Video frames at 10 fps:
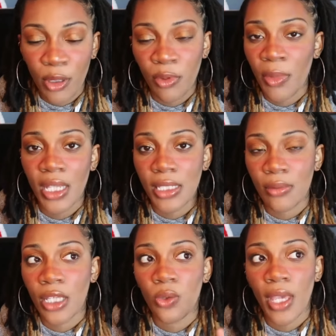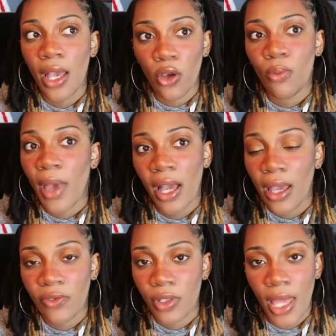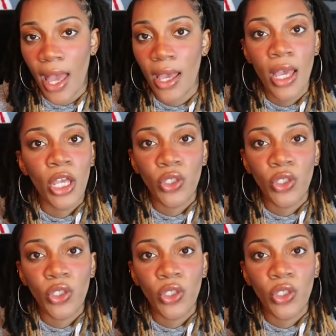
People make it seem like you can't go back after that.